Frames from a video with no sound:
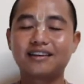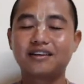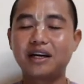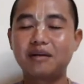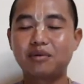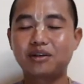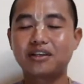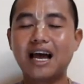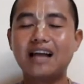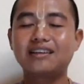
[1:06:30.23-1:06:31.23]
great
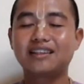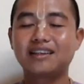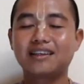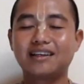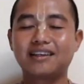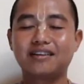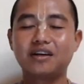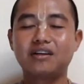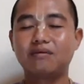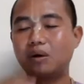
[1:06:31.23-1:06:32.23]

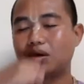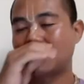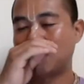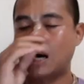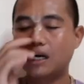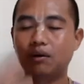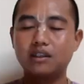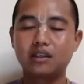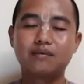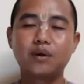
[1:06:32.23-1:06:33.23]
devotee,
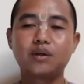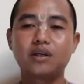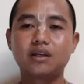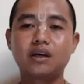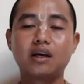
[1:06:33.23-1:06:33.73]
Bhagavata devotee,